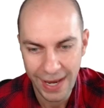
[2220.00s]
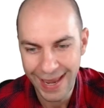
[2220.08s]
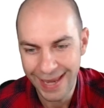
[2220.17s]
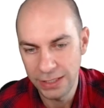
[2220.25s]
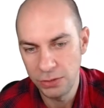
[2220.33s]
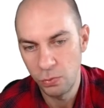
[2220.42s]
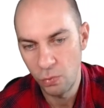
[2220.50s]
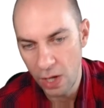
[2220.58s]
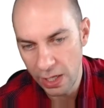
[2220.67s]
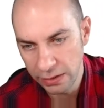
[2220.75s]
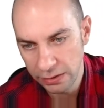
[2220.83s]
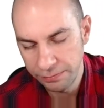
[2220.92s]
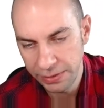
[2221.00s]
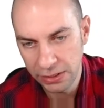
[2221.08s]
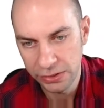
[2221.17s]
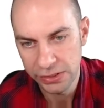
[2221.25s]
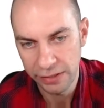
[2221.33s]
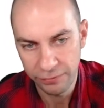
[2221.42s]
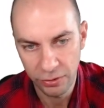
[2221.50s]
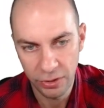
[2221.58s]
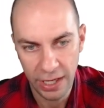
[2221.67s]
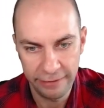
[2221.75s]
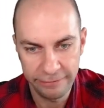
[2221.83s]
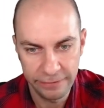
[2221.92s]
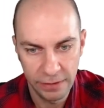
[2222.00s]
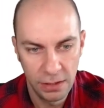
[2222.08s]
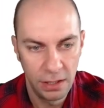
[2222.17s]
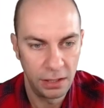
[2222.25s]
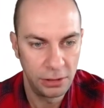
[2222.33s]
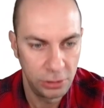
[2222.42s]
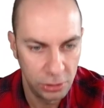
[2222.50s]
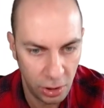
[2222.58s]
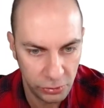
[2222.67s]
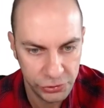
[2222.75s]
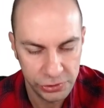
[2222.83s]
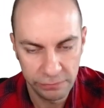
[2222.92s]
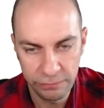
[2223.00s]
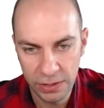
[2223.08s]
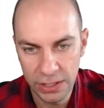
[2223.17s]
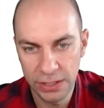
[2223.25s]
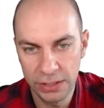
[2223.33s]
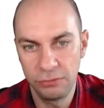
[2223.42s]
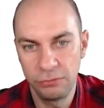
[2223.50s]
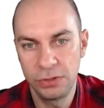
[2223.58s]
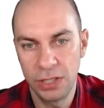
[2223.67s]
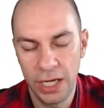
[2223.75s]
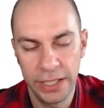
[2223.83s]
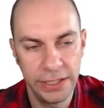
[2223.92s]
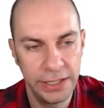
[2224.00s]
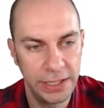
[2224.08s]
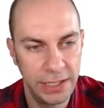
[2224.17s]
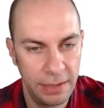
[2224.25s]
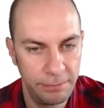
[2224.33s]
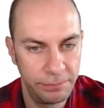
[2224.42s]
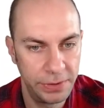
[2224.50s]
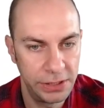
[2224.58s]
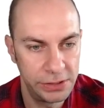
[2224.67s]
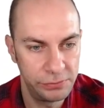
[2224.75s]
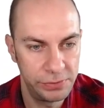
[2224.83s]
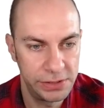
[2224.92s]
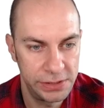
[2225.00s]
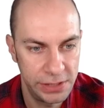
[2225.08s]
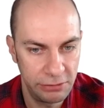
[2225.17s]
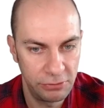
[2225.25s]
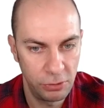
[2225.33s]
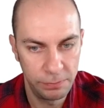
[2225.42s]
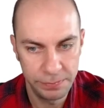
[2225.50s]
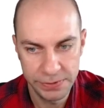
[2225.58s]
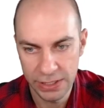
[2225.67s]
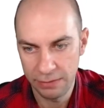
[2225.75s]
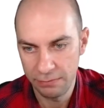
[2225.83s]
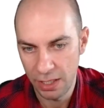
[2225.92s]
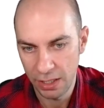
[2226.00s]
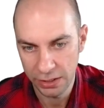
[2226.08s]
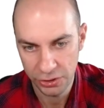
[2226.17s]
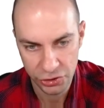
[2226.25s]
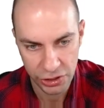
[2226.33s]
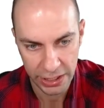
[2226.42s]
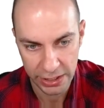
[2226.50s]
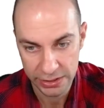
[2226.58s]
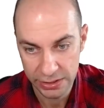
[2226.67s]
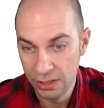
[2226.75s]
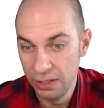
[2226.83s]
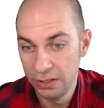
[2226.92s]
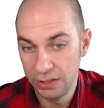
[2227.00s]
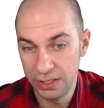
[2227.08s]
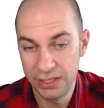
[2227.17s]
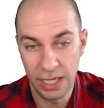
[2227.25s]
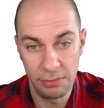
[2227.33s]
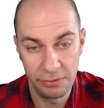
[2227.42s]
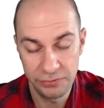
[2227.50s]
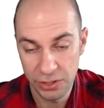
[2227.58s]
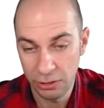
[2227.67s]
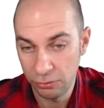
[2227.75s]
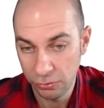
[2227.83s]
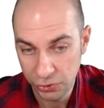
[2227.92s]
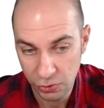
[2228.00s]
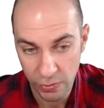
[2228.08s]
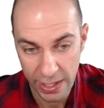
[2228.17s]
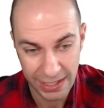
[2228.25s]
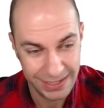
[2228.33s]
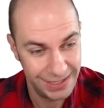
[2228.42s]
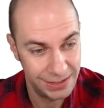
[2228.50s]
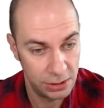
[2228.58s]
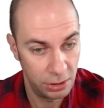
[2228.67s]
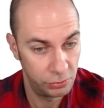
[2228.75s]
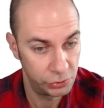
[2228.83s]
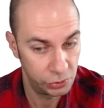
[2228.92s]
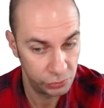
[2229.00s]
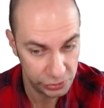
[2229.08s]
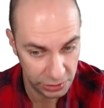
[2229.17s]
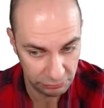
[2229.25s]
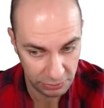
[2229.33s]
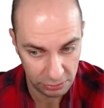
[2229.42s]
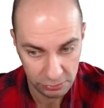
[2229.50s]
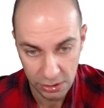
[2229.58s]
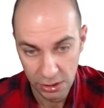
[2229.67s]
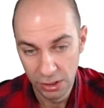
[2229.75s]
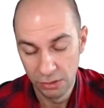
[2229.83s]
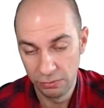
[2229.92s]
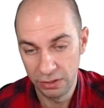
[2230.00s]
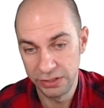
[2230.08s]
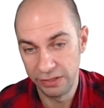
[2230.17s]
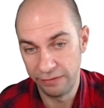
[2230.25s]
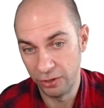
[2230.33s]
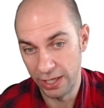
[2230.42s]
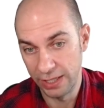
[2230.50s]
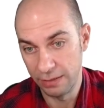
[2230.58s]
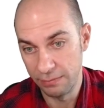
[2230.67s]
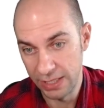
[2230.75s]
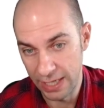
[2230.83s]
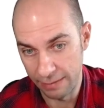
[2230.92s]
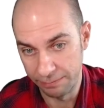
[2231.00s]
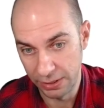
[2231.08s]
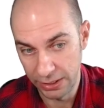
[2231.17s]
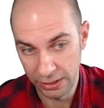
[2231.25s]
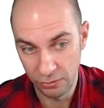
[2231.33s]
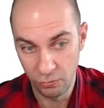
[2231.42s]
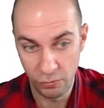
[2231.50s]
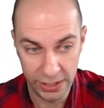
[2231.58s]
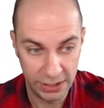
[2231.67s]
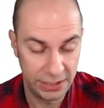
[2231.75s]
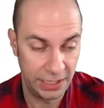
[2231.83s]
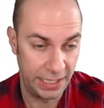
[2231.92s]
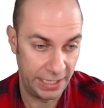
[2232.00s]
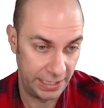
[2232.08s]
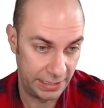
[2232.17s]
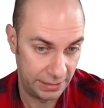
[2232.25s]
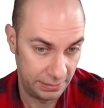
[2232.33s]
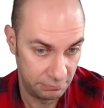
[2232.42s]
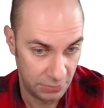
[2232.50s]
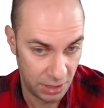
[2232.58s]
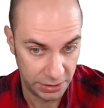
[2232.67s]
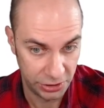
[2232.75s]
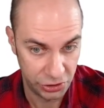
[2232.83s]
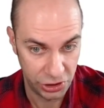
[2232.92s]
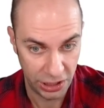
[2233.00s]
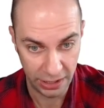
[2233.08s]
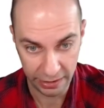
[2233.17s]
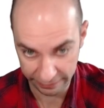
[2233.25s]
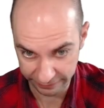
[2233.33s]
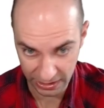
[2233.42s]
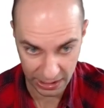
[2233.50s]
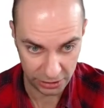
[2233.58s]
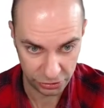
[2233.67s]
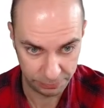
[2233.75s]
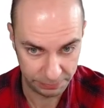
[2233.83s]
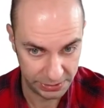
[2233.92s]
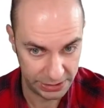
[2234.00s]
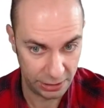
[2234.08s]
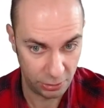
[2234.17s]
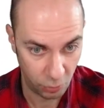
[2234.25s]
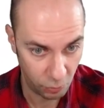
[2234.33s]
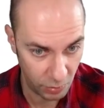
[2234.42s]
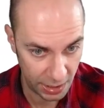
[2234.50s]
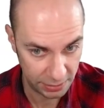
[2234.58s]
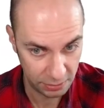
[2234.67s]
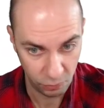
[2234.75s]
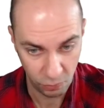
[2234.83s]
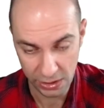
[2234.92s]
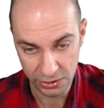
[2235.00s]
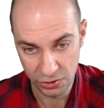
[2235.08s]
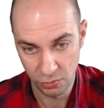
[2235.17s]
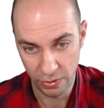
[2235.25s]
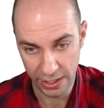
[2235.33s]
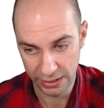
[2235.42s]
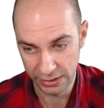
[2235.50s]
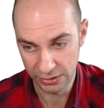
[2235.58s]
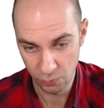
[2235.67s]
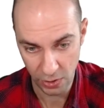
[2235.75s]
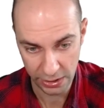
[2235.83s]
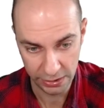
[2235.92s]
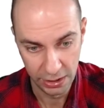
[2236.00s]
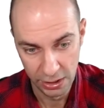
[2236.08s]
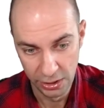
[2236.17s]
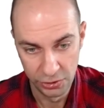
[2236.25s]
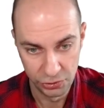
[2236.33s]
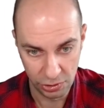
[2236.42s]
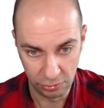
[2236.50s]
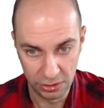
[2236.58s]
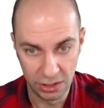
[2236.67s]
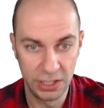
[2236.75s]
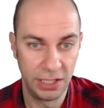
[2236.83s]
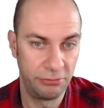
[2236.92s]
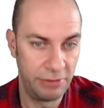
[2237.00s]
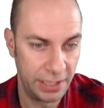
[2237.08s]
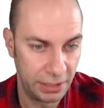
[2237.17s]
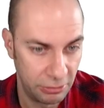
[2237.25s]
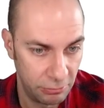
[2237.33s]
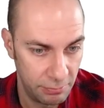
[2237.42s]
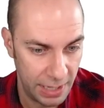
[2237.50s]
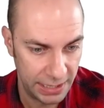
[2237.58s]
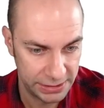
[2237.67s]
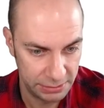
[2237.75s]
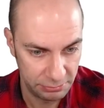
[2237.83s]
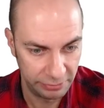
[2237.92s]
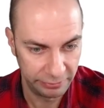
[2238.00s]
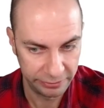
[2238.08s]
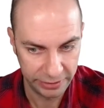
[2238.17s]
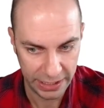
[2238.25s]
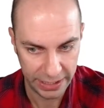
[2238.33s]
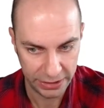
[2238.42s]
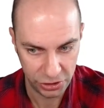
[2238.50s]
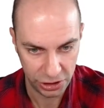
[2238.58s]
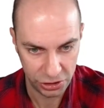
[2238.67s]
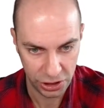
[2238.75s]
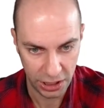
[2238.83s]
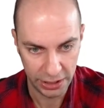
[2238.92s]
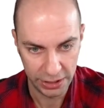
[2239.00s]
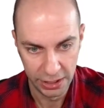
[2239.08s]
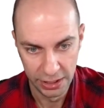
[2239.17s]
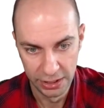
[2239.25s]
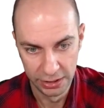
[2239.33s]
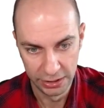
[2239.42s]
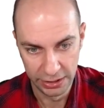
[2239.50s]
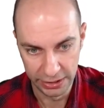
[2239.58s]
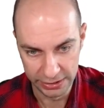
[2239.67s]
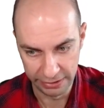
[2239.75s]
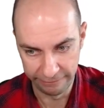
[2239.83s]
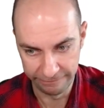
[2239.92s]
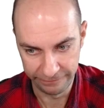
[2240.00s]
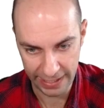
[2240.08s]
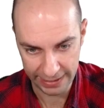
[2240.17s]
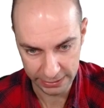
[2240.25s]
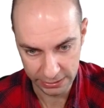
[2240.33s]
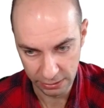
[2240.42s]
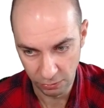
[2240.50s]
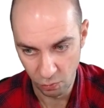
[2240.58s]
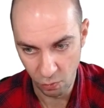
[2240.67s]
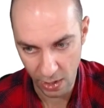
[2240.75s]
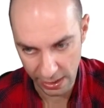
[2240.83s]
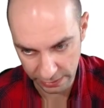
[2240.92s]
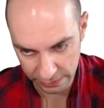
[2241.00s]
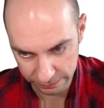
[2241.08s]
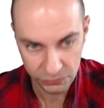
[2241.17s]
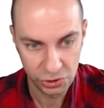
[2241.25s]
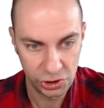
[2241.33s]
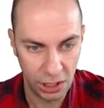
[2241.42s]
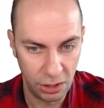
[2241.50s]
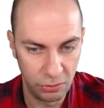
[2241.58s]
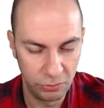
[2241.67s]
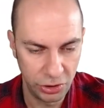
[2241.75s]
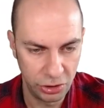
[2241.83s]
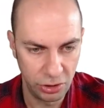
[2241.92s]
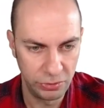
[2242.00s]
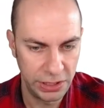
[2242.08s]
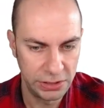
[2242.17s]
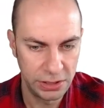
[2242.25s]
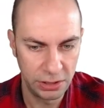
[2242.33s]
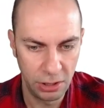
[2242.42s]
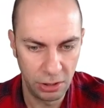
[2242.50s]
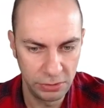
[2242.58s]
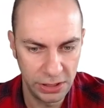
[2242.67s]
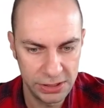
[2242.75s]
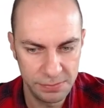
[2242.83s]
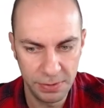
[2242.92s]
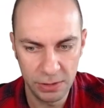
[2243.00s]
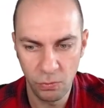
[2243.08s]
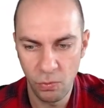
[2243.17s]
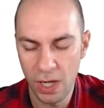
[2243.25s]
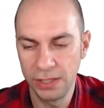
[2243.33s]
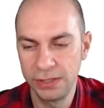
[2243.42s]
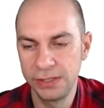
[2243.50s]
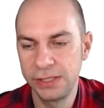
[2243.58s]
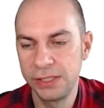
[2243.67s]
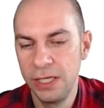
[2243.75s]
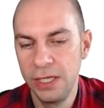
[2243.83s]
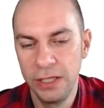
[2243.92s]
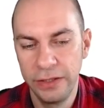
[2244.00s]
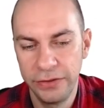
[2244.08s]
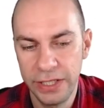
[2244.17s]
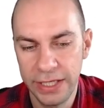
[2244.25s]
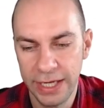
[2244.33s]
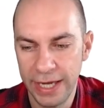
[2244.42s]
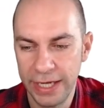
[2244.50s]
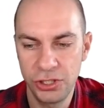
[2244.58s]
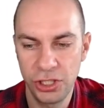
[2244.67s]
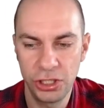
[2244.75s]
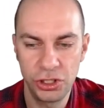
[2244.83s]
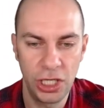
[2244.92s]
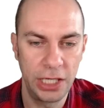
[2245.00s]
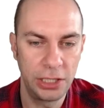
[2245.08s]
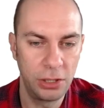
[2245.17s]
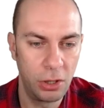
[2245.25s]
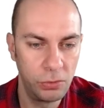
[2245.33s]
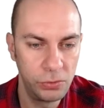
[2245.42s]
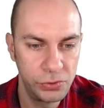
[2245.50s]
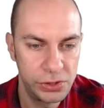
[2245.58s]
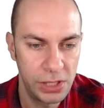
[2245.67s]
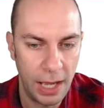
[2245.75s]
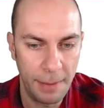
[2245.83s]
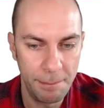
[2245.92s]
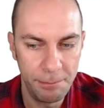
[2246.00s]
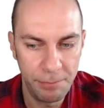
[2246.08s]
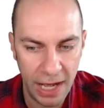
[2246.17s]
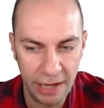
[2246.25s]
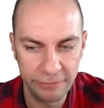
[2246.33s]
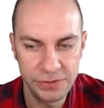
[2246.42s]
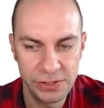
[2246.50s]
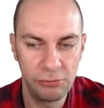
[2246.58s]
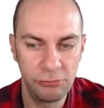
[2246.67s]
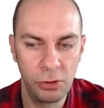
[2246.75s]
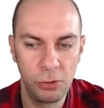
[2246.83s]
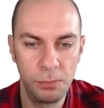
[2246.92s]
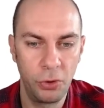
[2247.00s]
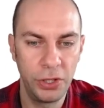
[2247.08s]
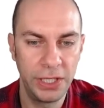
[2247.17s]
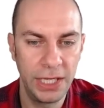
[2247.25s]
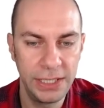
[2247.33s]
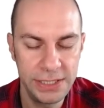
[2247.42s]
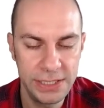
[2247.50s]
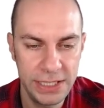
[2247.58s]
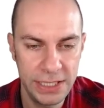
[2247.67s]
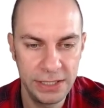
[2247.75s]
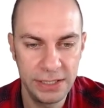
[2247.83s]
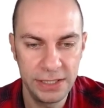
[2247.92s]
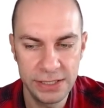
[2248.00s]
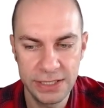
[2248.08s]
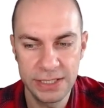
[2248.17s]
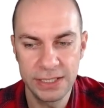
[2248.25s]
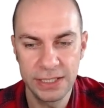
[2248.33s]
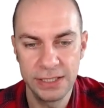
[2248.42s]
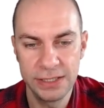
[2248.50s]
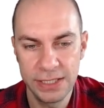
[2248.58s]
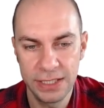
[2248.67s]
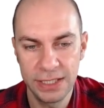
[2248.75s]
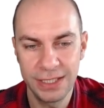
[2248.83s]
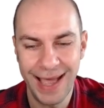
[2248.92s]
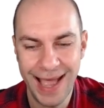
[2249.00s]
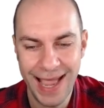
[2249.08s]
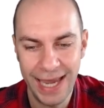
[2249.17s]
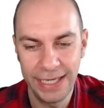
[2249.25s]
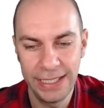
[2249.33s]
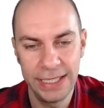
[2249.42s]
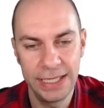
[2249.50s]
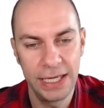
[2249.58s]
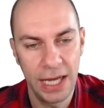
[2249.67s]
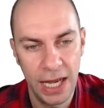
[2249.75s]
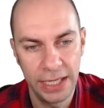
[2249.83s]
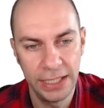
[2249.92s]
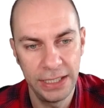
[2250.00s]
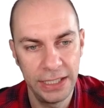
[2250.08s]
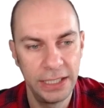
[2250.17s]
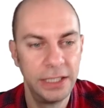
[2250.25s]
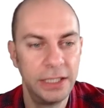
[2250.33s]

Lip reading: and 1, because if you have lots of little tiny companies with 0% market shares, the sum of 0 squares is close to 0. Whereas if you had a monopoly with a market share of 100% or 1 squared is 1. So the theoretical maximum of the HHI is in fact 1. So you don't need to know this, but once the HHI goes above 0.18, this is considered highly, highly